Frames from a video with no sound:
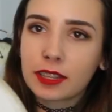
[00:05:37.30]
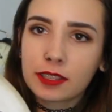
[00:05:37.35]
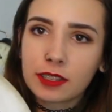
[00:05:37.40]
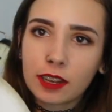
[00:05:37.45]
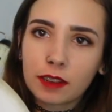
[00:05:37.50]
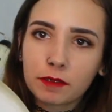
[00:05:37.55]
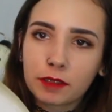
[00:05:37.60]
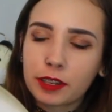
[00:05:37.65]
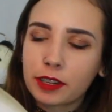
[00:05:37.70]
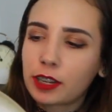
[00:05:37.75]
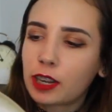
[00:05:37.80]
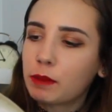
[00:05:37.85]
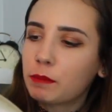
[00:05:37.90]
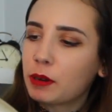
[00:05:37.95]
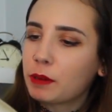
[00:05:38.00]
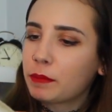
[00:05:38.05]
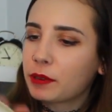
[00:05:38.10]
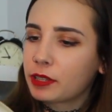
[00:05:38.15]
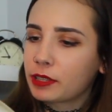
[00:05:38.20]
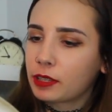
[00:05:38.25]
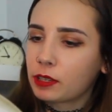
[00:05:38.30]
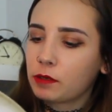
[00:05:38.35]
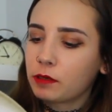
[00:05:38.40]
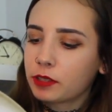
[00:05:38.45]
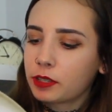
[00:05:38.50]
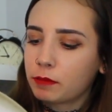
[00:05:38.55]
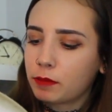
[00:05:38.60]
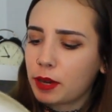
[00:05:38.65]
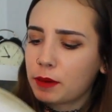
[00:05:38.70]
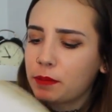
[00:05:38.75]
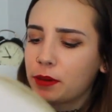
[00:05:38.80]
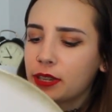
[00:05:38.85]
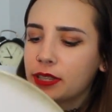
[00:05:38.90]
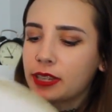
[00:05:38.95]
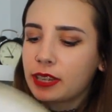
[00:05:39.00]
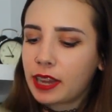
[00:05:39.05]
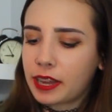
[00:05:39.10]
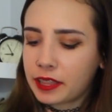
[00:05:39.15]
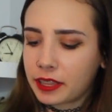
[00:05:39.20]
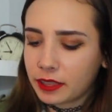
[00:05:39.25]
It's not gonna come out, but it's the gold and white
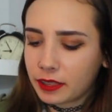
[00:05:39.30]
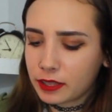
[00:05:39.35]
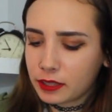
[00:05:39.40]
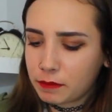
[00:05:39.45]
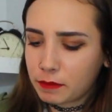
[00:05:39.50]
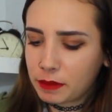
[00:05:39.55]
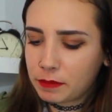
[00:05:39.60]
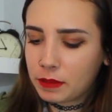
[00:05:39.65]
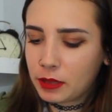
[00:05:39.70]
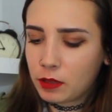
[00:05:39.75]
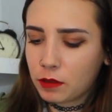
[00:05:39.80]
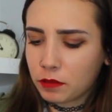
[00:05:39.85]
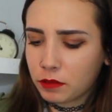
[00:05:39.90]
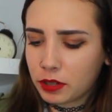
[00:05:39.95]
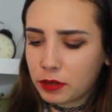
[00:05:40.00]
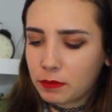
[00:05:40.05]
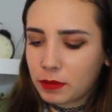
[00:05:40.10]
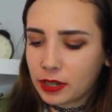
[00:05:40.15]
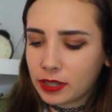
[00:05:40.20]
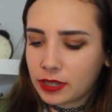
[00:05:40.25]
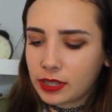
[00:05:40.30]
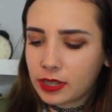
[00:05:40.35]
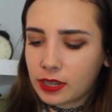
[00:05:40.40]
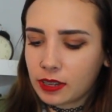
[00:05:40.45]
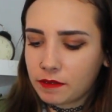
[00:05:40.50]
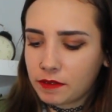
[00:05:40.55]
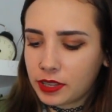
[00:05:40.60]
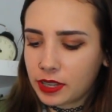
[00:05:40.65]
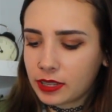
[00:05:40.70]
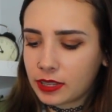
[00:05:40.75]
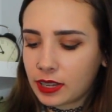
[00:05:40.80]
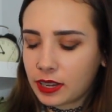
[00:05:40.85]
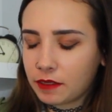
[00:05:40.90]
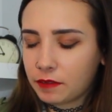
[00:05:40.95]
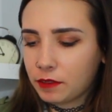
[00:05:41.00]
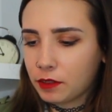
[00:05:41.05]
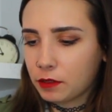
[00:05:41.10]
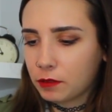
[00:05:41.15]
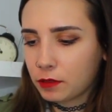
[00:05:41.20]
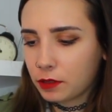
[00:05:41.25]
pressing. I think this might be the only pressing of this. I
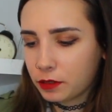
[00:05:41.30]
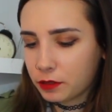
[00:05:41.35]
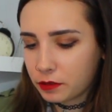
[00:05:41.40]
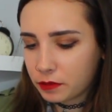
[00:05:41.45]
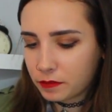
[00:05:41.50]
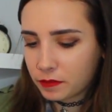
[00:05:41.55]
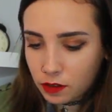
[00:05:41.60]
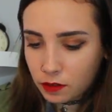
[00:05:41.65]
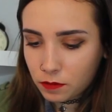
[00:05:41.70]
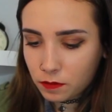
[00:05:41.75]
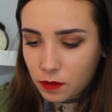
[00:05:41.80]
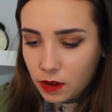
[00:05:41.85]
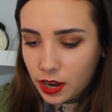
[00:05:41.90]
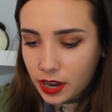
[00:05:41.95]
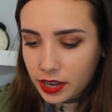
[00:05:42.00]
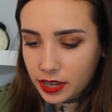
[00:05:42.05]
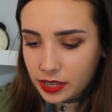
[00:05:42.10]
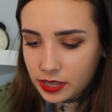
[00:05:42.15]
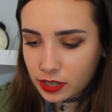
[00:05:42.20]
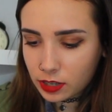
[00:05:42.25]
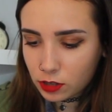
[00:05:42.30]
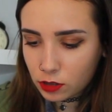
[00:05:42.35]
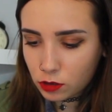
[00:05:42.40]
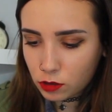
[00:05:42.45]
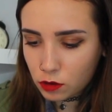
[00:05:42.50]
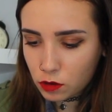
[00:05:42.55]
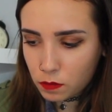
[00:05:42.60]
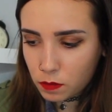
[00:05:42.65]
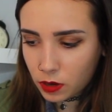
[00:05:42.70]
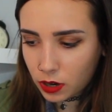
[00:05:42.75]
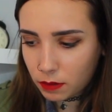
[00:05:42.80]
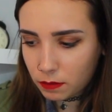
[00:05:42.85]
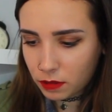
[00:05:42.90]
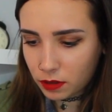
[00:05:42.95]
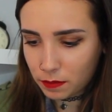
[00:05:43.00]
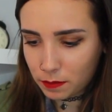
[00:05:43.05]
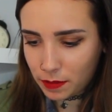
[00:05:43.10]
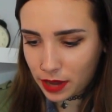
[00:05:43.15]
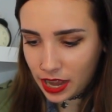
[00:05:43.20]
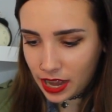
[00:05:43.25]
have no clue. Why is this so
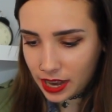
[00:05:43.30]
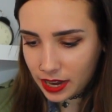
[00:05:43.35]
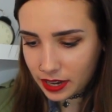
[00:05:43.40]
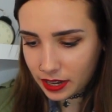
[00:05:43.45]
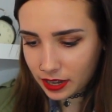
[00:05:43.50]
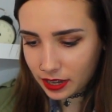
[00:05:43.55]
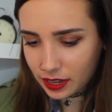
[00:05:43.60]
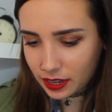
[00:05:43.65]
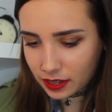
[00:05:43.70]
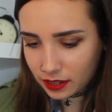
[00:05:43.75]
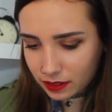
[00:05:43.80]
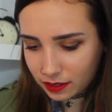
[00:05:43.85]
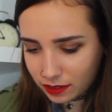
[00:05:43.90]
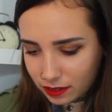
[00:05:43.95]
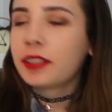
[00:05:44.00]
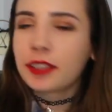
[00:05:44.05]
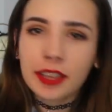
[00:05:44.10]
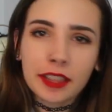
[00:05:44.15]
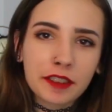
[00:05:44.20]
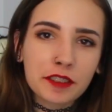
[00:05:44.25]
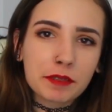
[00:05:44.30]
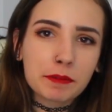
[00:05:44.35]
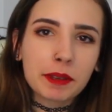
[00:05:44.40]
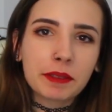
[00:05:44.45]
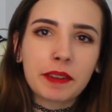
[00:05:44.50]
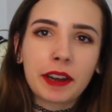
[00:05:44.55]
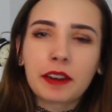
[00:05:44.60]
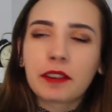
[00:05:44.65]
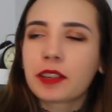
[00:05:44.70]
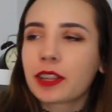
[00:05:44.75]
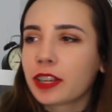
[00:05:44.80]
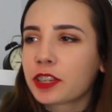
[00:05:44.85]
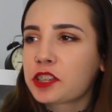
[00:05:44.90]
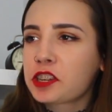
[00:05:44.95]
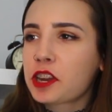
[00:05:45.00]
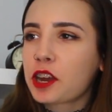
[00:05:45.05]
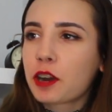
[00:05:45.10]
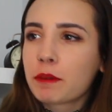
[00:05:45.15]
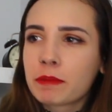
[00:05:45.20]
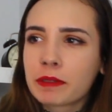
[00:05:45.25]
problematic? Yeah, that was my vinyl
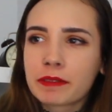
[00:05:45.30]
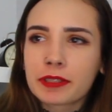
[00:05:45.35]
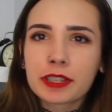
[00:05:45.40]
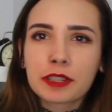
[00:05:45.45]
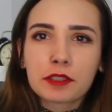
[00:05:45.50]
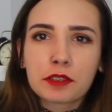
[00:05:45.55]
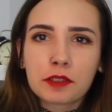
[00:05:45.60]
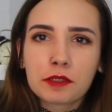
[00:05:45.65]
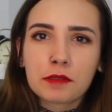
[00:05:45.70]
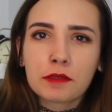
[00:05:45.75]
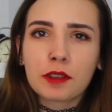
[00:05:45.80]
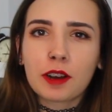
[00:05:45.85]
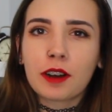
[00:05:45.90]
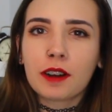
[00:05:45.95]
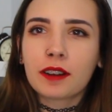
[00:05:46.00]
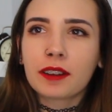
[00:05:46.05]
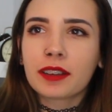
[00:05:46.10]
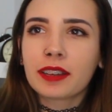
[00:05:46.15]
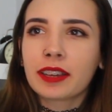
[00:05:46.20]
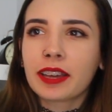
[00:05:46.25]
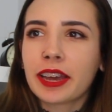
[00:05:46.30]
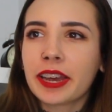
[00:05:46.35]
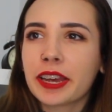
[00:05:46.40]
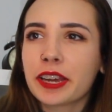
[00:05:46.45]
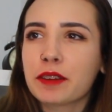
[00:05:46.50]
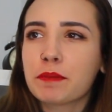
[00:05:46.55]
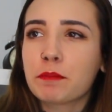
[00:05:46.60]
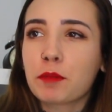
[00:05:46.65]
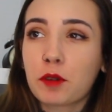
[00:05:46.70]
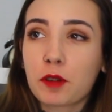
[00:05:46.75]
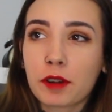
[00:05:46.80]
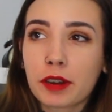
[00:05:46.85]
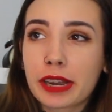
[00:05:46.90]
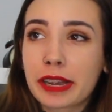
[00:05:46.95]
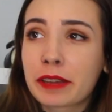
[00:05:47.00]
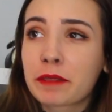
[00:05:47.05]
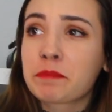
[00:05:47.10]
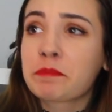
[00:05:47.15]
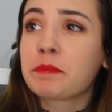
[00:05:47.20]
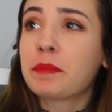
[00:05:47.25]
collection. I hope it wasn't too long and
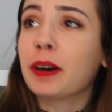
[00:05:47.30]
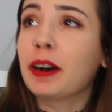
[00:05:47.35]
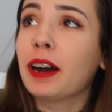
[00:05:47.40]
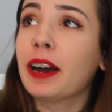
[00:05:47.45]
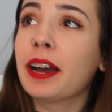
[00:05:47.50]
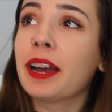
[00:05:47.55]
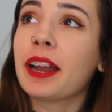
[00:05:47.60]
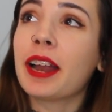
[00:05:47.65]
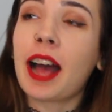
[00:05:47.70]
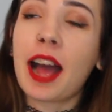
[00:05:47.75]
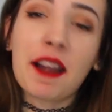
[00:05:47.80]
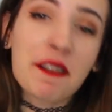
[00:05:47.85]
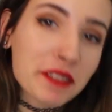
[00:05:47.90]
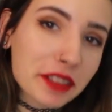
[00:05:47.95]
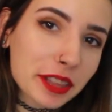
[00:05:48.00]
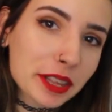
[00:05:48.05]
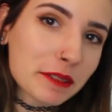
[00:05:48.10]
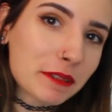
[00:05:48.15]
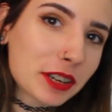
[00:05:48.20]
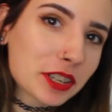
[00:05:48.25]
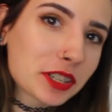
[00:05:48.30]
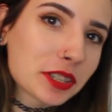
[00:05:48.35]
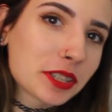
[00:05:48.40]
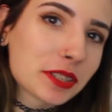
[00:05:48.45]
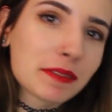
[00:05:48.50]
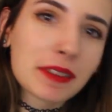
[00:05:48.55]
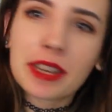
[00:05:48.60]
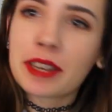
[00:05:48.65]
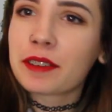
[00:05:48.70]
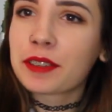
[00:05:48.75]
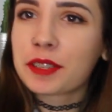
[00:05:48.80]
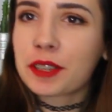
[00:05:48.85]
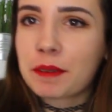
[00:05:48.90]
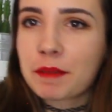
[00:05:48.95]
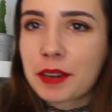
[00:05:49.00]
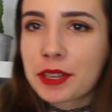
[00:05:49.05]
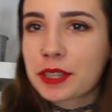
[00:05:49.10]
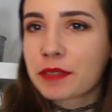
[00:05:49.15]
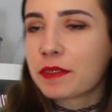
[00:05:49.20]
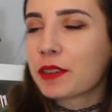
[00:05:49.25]
boring, but I really like watching this video, so I
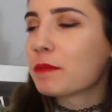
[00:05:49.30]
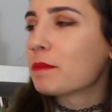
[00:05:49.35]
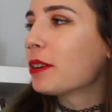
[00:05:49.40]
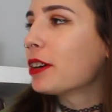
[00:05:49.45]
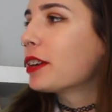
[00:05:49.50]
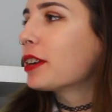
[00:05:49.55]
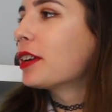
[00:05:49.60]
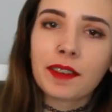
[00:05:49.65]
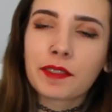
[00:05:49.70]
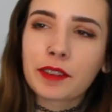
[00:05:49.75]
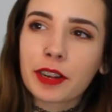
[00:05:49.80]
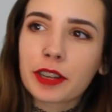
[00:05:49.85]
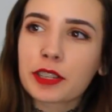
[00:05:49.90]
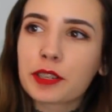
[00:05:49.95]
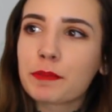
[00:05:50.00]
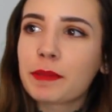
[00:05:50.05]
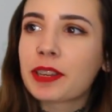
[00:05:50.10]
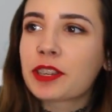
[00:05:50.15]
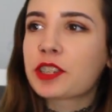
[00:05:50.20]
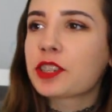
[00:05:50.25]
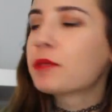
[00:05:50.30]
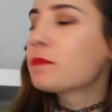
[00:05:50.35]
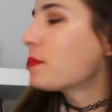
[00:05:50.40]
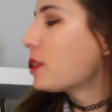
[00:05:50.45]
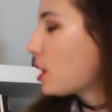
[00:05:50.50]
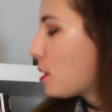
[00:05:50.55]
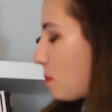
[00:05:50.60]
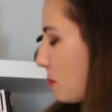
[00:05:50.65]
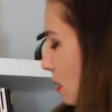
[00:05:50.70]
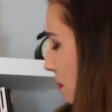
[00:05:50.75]
wanted to film one. I forgot to mention, but I'll